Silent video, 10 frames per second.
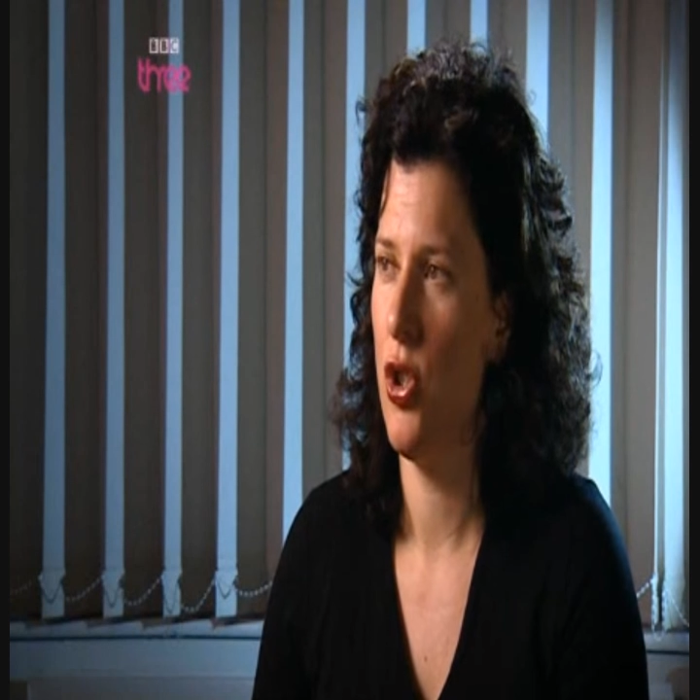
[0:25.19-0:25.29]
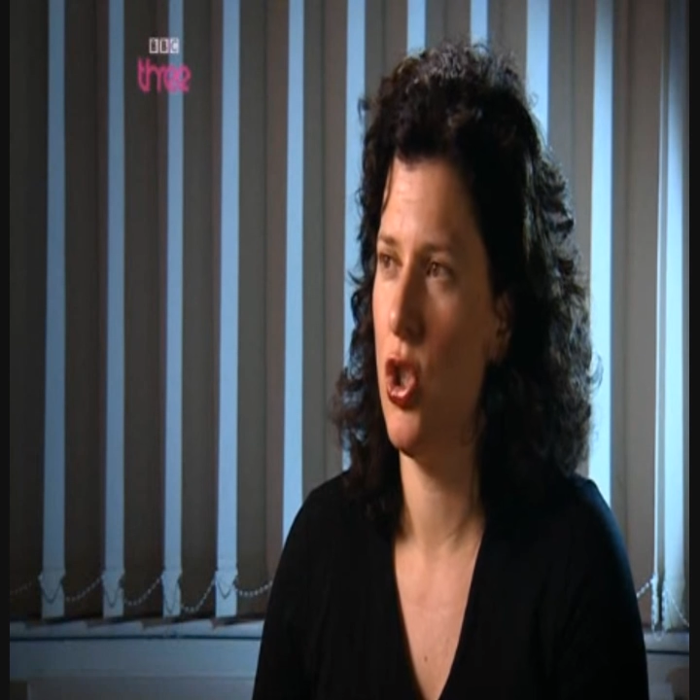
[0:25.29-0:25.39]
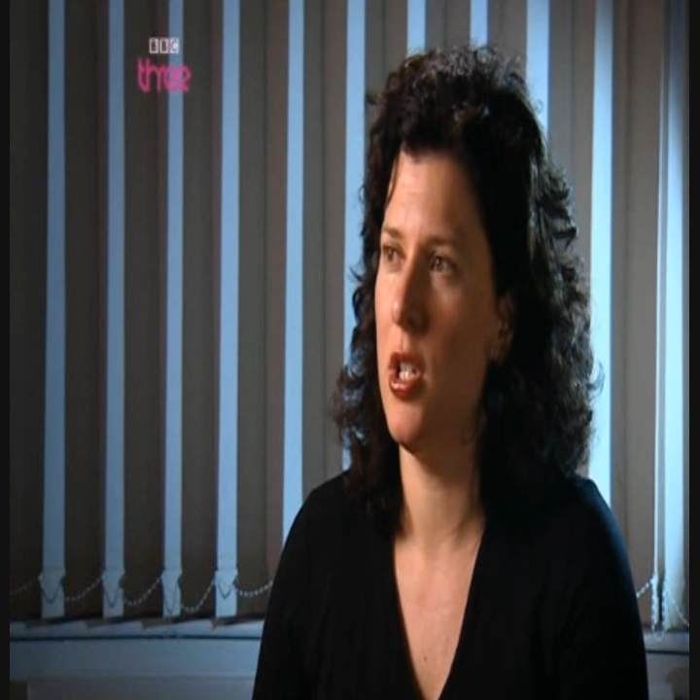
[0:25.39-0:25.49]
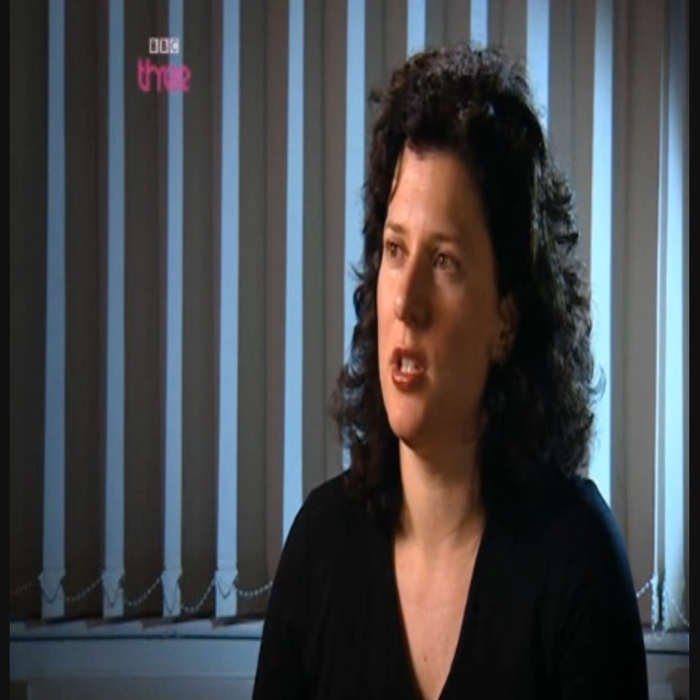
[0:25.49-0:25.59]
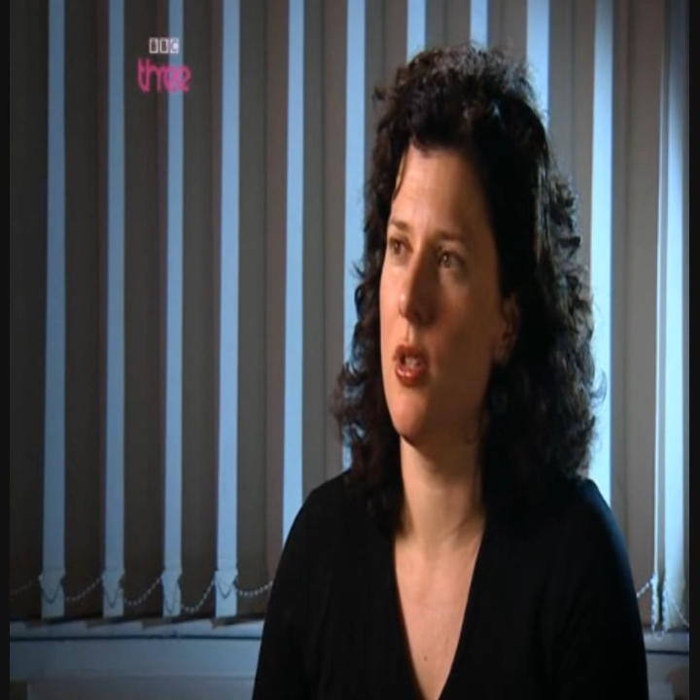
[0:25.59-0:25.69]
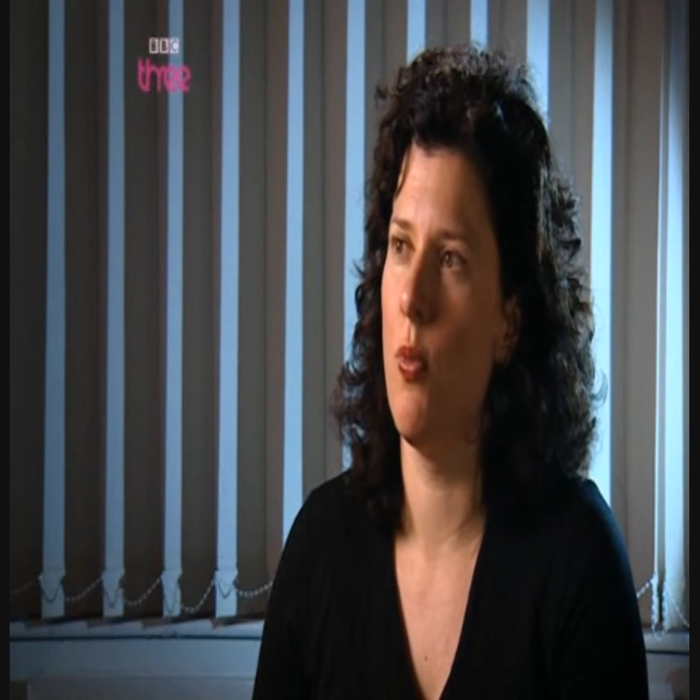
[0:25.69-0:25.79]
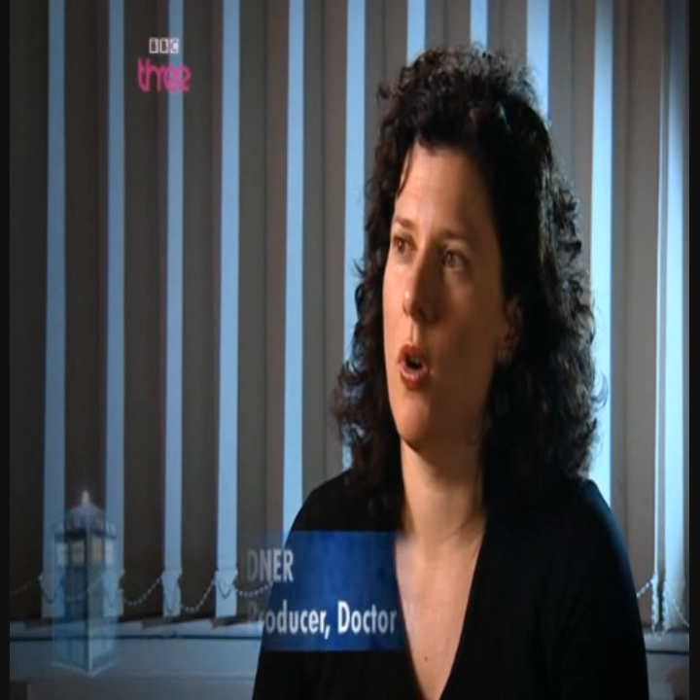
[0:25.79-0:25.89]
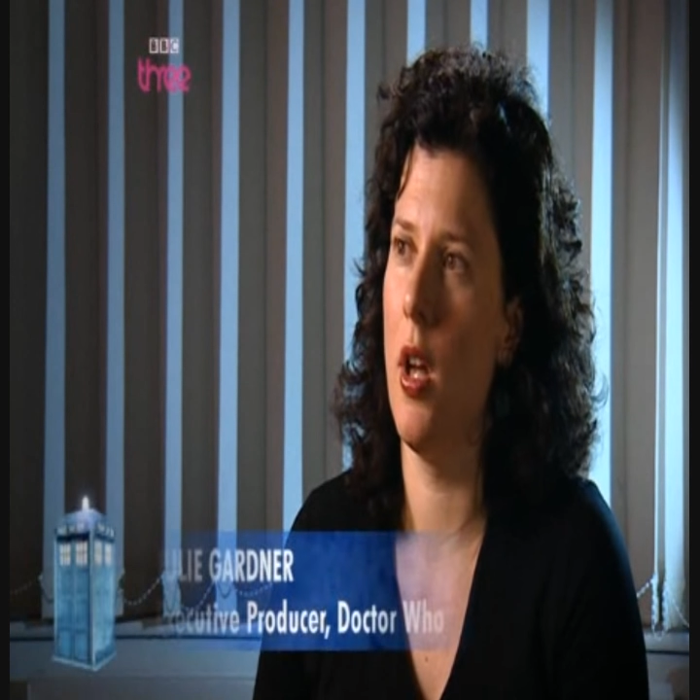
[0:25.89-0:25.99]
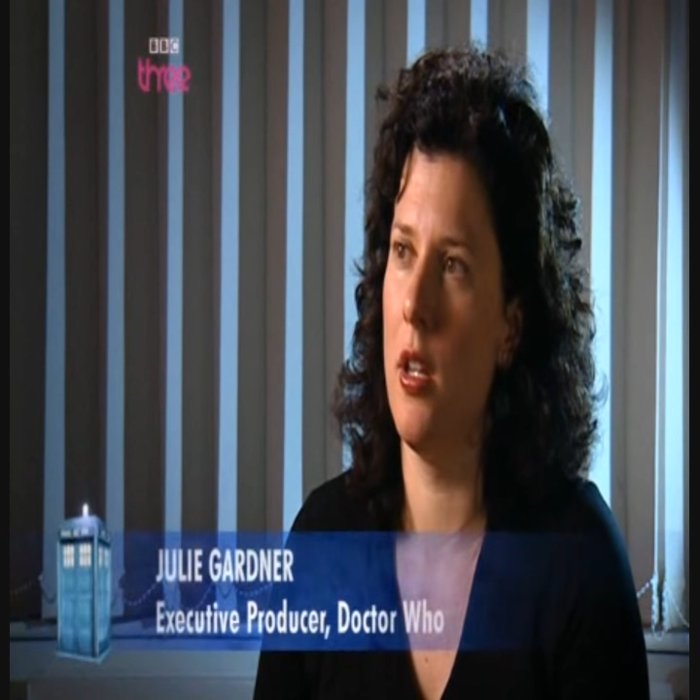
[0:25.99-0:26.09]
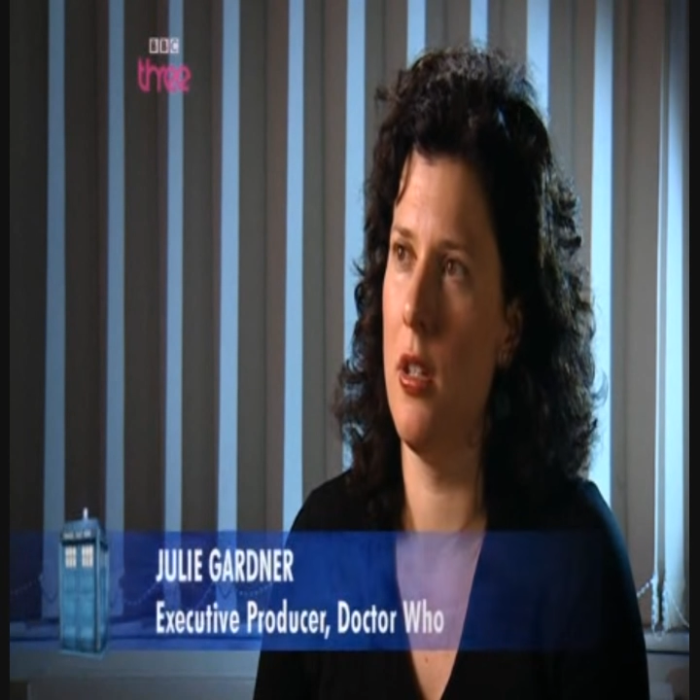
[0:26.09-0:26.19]
She's the
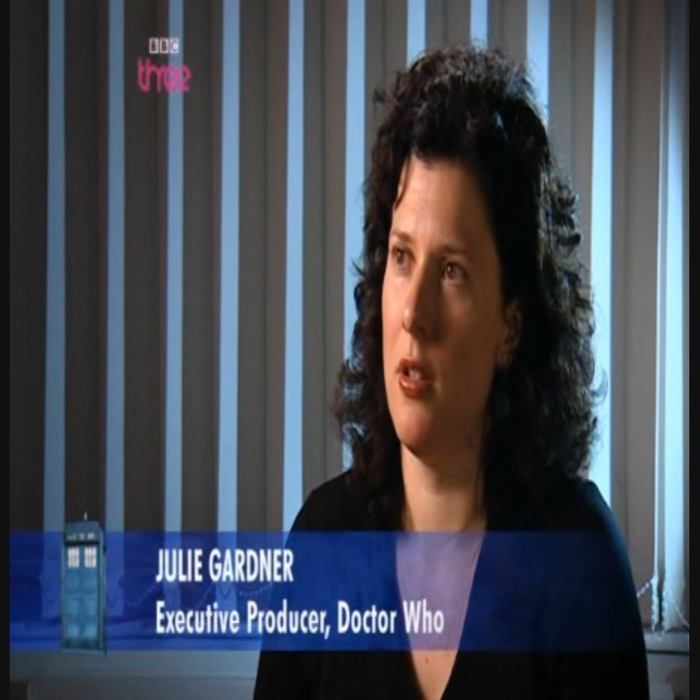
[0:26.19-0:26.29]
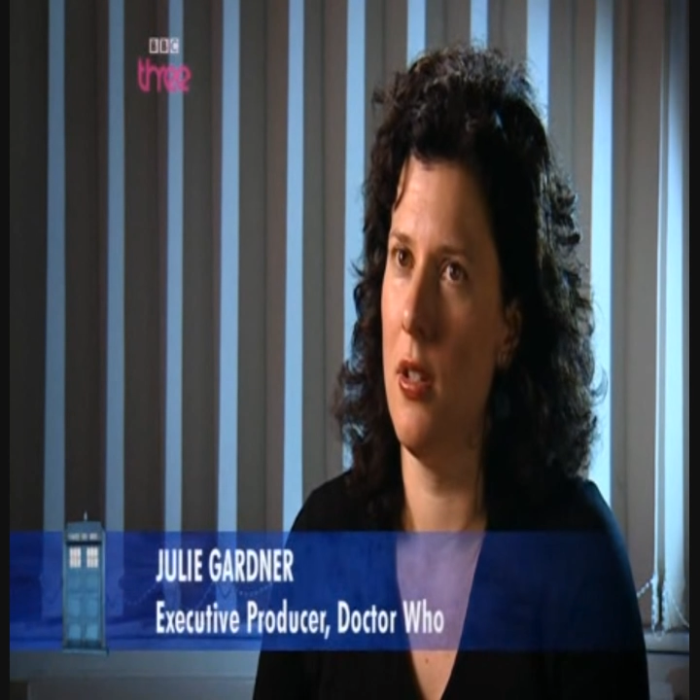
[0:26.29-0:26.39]
one